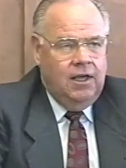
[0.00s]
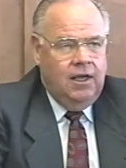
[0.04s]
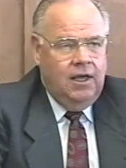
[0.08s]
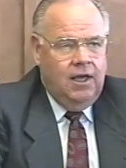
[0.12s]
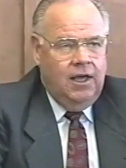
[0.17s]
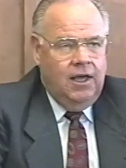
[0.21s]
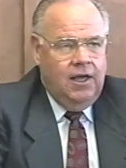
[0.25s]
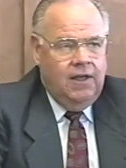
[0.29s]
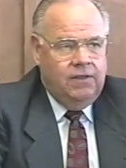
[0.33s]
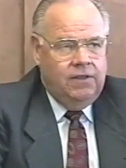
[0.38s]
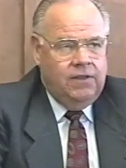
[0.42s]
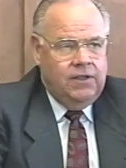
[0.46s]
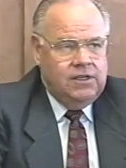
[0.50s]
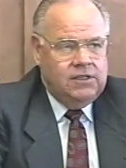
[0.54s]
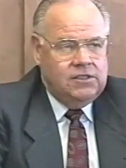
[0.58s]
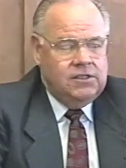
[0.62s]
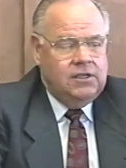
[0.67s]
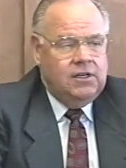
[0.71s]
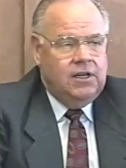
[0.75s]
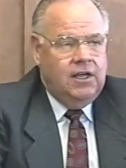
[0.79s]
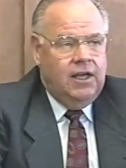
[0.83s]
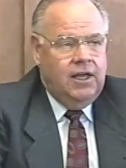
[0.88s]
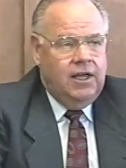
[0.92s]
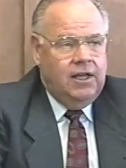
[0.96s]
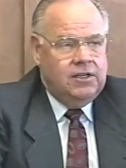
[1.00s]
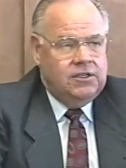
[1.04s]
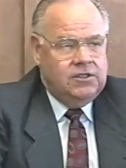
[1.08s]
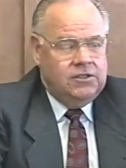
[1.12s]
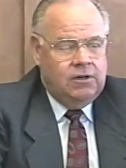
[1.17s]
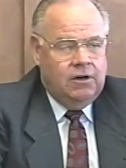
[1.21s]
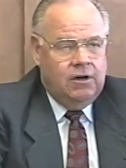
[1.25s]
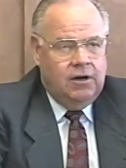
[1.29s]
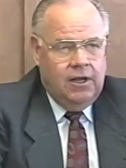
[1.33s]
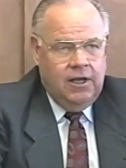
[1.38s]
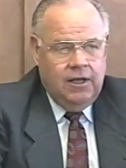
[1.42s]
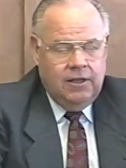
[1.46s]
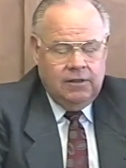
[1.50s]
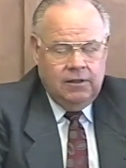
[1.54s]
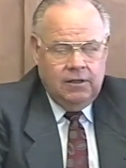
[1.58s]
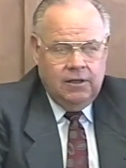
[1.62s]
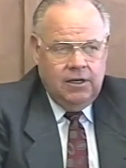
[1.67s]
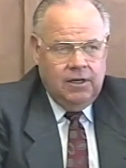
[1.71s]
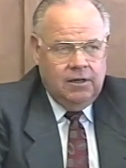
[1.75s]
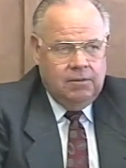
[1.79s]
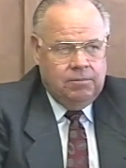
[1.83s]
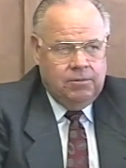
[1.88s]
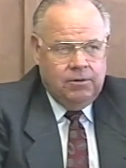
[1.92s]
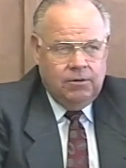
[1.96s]
And this enhanced our
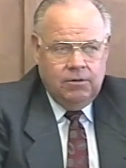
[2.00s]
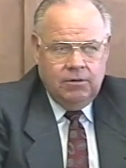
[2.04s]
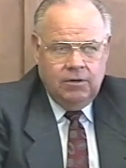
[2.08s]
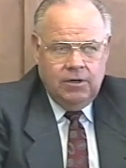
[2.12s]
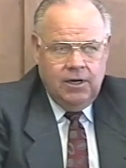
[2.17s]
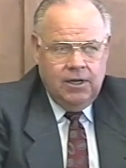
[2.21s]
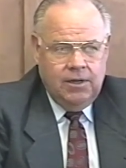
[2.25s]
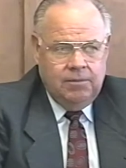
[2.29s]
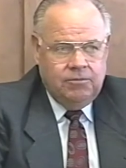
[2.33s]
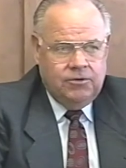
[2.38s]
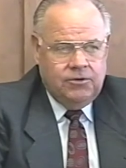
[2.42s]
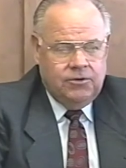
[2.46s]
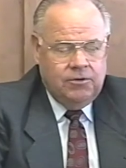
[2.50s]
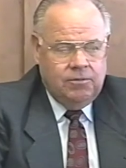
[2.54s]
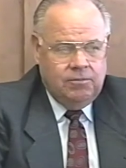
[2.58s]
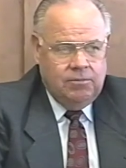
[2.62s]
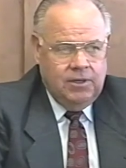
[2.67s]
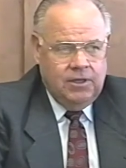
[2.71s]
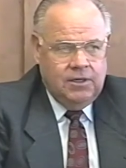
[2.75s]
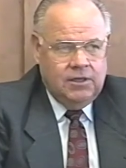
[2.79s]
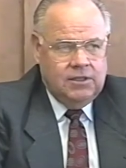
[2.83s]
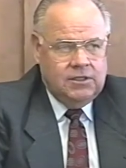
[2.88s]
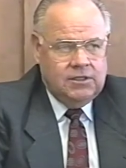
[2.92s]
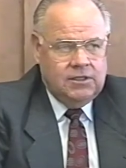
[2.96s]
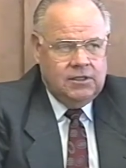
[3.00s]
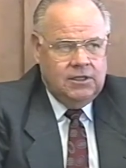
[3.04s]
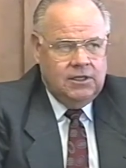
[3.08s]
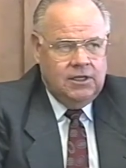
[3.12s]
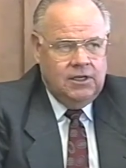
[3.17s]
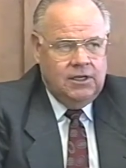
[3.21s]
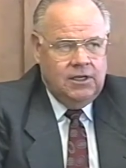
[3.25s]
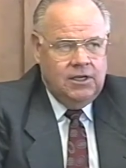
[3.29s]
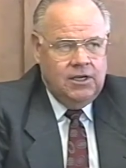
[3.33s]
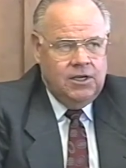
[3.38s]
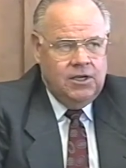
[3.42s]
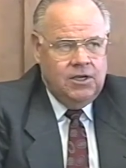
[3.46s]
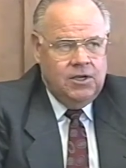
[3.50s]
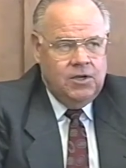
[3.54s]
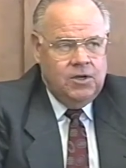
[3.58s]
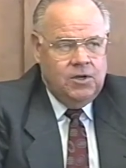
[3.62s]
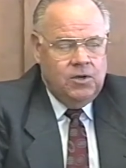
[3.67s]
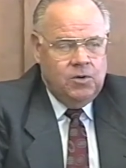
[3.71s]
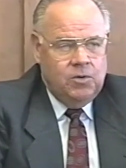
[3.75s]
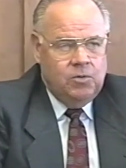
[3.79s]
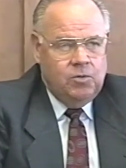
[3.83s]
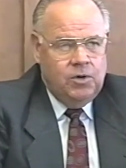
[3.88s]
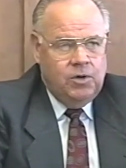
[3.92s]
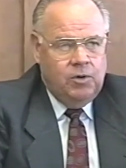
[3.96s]
athletic program tremendously.
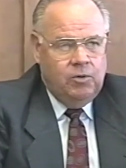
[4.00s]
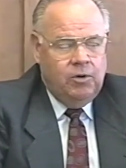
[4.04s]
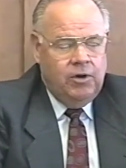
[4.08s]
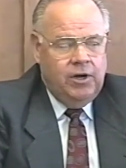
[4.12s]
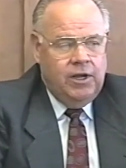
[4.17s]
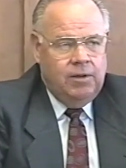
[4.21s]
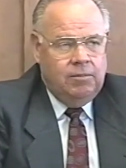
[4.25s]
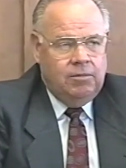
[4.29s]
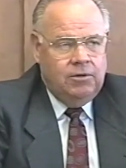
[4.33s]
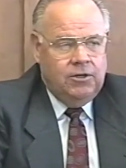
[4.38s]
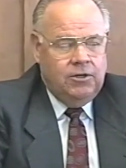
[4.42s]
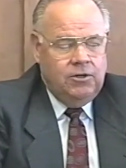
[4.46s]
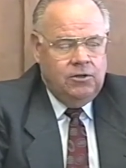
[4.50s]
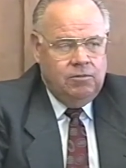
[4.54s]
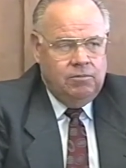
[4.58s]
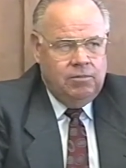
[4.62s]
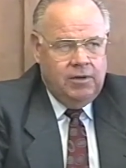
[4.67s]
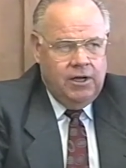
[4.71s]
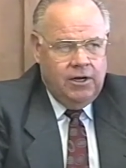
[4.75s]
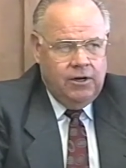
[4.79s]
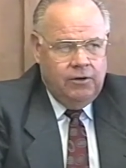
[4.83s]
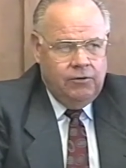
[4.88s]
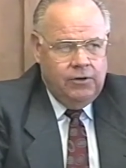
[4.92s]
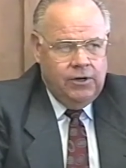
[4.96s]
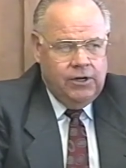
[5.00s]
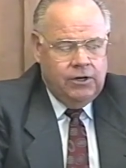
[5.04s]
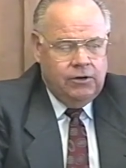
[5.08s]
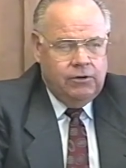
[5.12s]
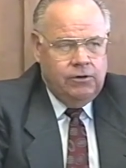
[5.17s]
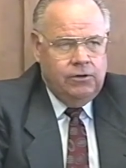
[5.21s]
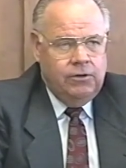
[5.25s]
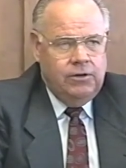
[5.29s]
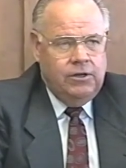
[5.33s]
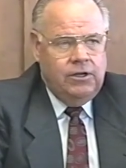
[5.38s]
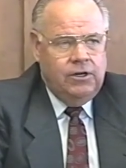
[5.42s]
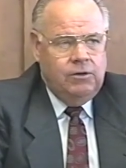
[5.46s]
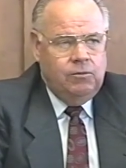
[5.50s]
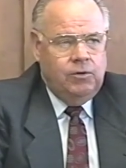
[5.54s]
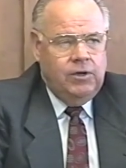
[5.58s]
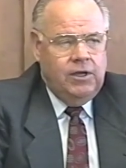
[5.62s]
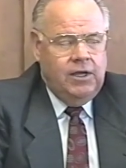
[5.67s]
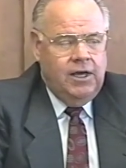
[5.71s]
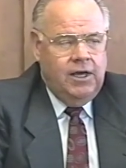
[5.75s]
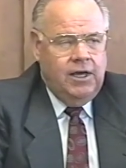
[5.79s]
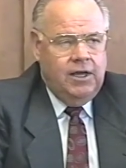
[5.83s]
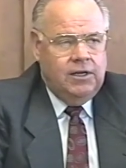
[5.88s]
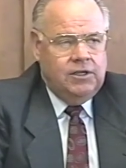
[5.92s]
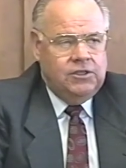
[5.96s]
We were able to do better recruiting. We
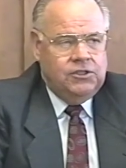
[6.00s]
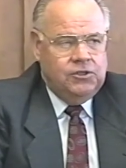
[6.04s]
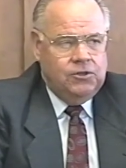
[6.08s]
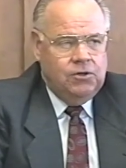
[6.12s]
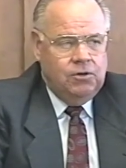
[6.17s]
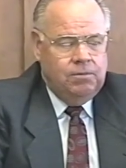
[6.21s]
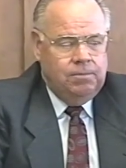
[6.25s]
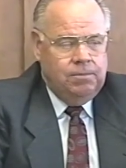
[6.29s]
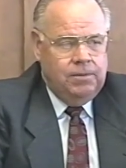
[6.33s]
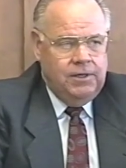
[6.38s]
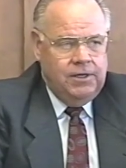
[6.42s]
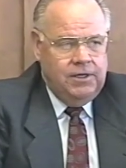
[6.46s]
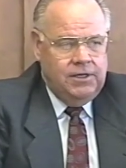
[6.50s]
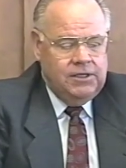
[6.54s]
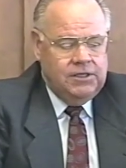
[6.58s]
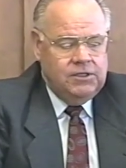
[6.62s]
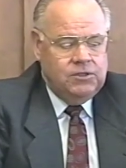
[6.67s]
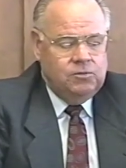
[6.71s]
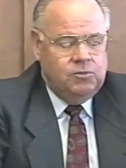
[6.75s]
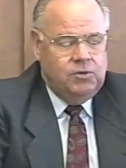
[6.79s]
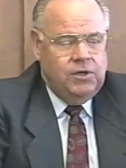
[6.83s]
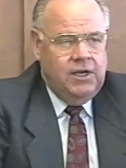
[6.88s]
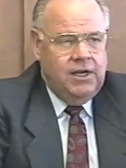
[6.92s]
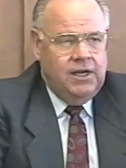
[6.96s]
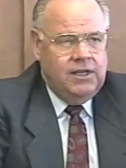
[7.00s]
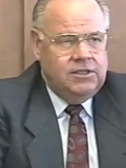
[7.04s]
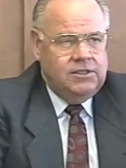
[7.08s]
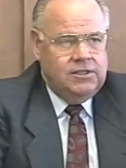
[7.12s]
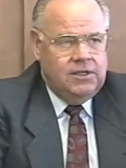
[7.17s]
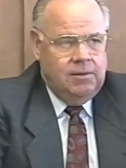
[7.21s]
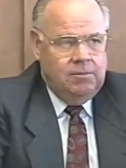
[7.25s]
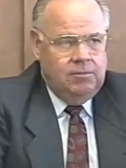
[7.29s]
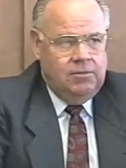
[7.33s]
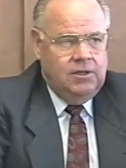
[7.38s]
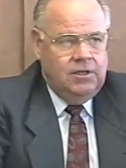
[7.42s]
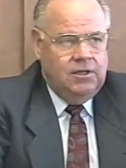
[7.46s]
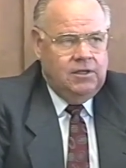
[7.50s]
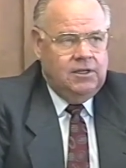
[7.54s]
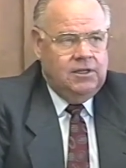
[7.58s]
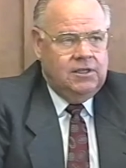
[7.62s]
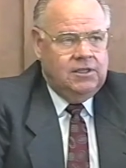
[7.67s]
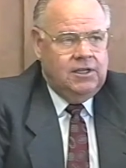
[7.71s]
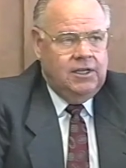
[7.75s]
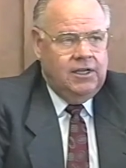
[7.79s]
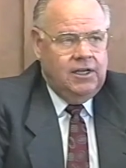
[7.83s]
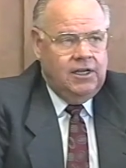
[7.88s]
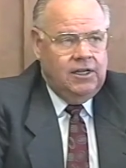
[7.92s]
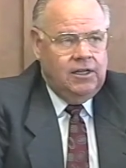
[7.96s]
had a showpiece. We had something to
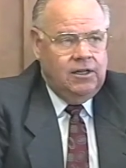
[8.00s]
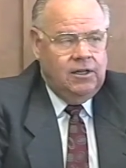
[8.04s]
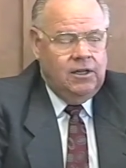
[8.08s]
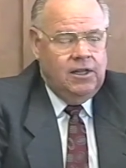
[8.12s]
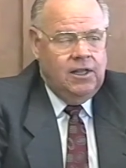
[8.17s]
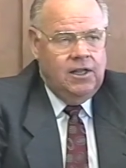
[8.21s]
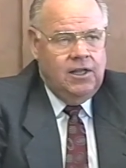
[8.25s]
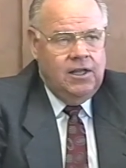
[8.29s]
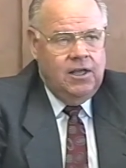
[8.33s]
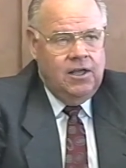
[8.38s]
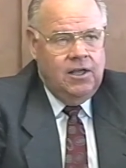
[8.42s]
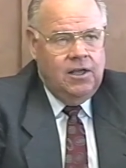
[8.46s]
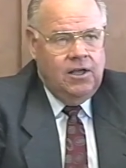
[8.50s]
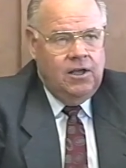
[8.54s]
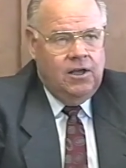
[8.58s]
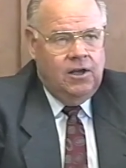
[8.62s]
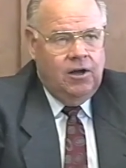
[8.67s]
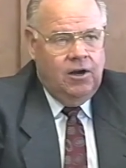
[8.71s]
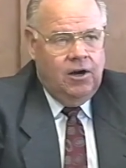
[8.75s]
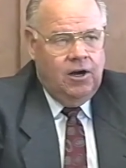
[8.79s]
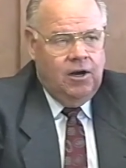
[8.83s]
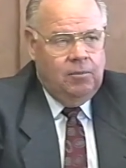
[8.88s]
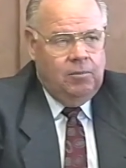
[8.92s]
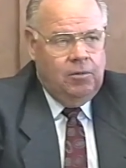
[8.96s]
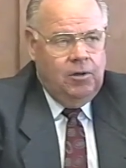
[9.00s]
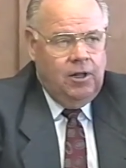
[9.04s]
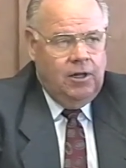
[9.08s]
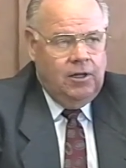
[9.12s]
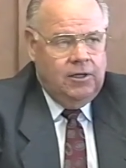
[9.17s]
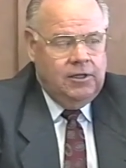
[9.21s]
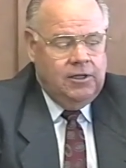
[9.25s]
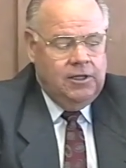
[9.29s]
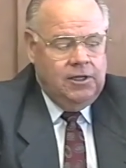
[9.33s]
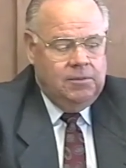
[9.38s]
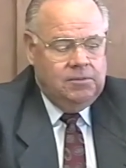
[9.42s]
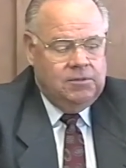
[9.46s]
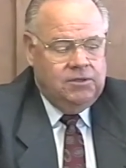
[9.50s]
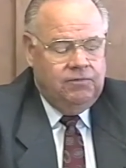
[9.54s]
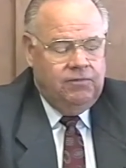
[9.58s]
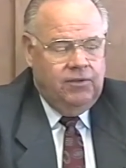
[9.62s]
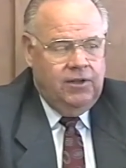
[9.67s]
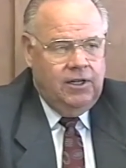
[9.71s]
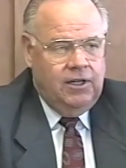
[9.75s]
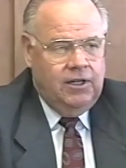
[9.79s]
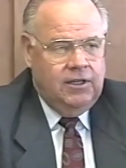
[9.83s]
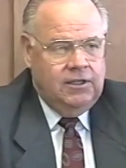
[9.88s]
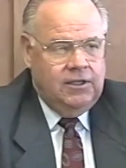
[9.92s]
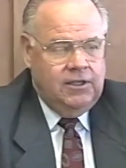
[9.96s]
tell. Our ball teams
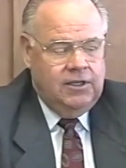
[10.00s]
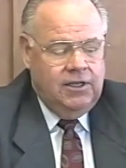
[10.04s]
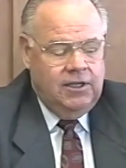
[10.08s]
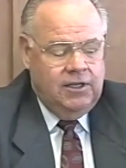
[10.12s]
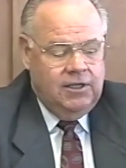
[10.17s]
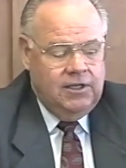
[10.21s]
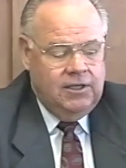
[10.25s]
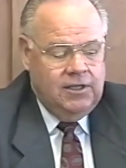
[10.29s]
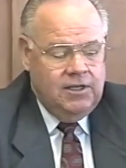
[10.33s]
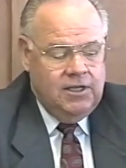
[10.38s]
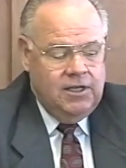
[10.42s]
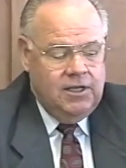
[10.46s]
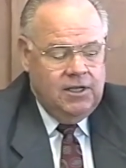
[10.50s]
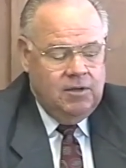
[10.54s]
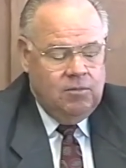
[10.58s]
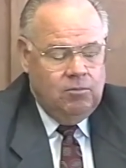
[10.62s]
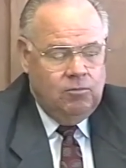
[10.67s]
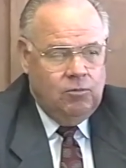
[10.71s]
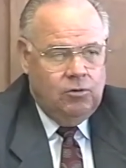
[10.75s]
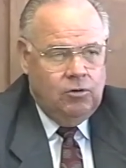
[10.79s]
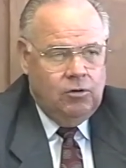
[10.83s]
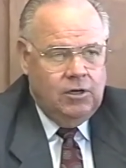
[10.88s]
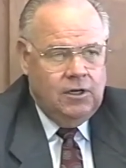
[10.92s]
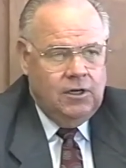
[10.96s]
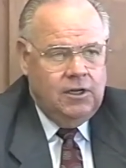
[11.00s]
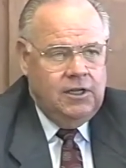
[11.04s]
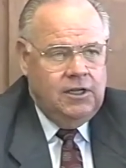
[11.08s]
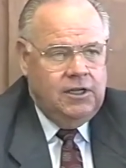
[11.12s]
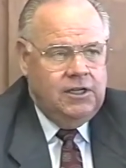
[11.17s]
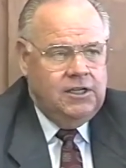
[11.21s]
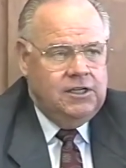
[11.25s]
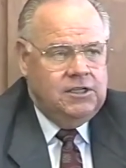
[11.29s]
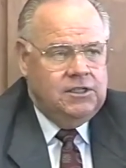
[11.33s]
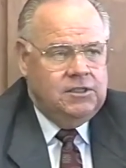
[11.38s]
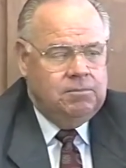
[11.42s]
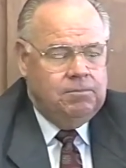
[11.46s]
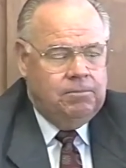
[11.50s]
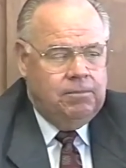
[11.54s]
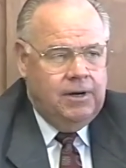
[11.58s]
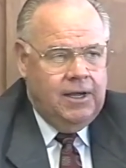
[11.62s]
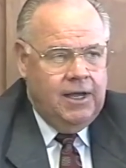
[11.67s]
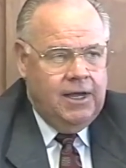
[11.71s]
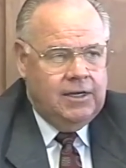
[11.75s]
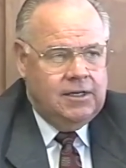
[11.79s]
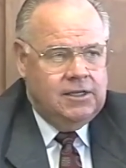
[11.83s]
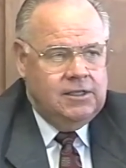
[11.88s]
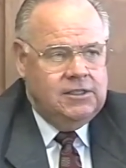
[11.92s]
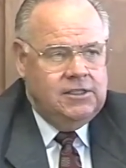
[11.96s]
felt uh, more at ease
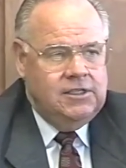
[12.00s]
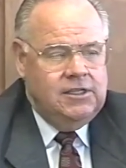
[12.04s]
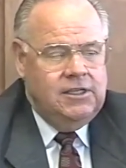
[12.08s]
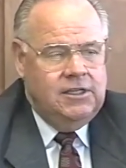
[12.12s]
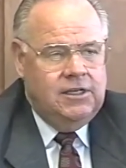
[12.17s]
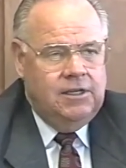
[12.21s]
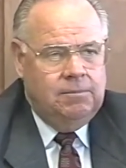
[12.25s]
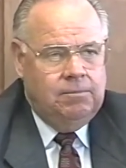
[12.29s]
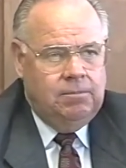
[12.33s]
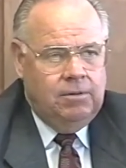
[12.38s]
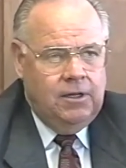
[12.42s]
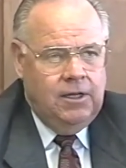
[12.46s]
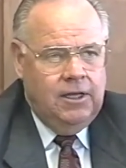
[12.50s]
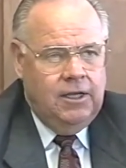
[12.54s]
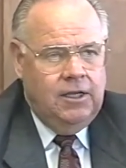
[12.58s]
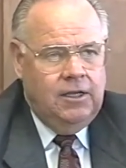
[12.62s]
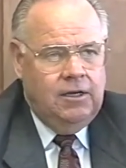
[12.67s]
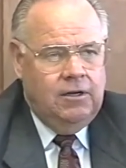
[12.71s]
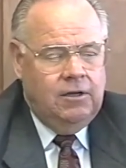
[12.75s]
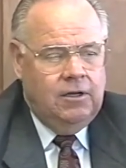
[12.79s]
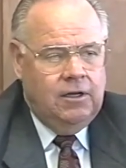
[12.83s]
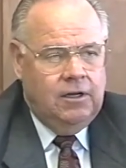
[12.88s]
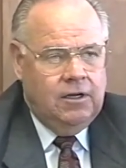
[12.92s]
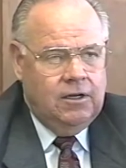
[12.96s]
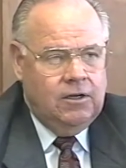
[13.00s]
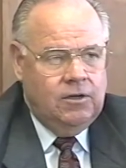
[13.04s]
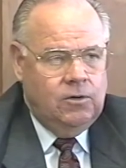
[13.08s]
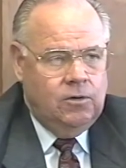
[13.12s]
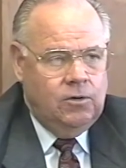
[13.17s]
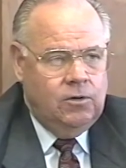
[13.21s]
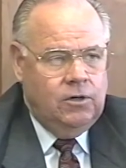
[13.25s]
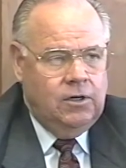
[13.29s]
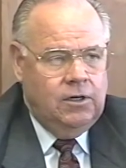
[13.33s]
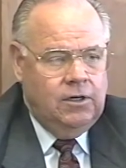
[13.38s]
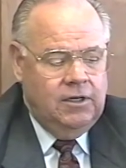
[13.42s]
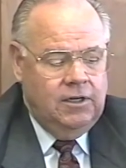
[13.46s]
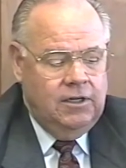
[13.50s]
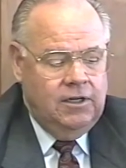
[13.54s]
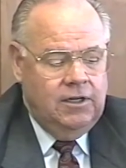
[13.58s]
practicing and playing on a court,